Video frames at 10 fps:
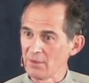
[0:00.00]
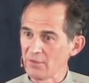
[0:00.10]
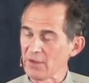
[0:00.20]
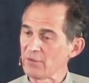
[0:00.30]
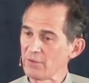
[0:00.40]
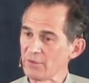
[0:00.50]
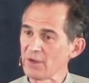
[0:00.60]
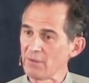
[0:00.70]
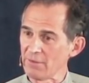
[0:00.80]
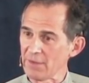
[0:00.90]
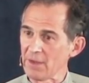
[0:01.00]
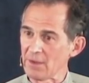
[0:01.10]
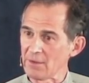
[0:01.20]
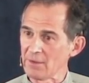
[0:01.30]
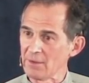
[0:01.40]
sense of self
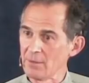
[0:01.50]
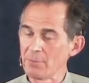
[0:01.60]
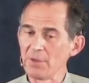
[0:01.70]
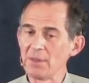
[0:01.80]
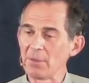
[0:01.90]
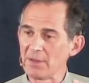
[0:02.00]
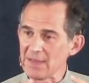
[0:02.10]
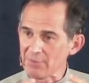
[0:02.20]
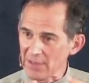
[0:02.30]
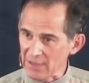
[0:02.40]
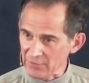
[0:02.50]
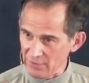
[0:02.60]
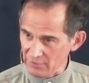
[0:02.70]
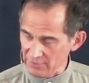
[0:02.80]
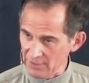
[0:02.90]
there. But nevertheless,
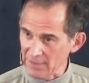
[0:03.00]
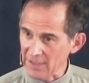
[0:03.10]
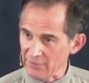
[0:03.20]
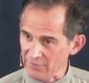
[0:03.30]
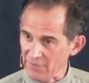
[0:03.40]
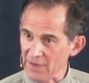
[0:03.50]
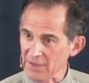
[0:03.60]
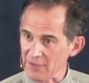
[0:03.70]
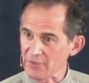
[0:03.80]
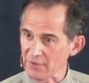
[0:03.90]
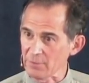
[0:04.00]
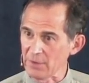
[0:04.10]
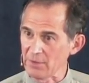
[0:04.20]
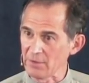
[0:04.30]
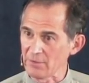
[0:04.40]
he still had finite
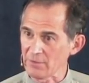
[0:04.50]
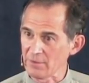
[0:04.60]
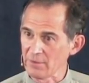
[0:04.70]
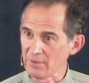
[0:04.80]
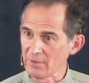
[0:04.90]
experience.